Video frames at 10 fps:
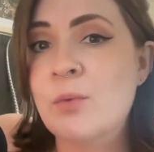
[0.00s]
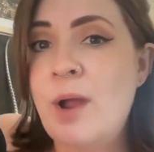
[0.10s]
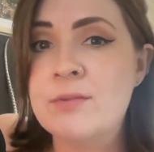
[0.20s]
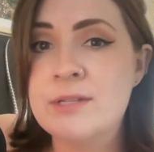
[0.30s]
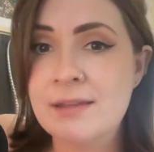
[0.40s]

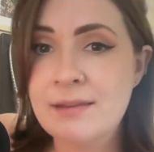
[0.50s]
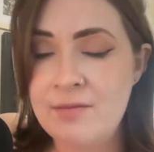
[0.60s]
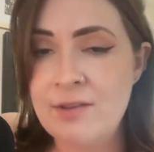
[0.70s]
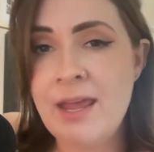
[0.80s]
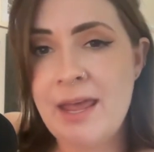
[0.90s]
around
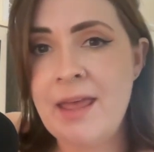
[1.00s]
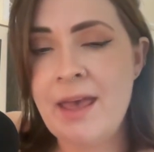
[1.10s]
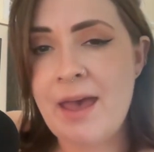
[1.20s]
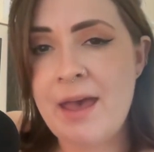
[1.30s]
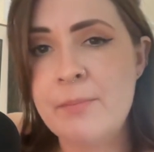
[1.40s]
11
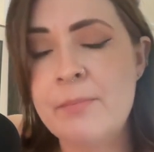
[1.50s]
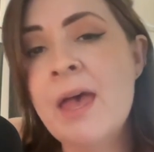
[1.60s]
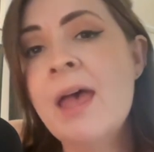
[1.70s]
a.m.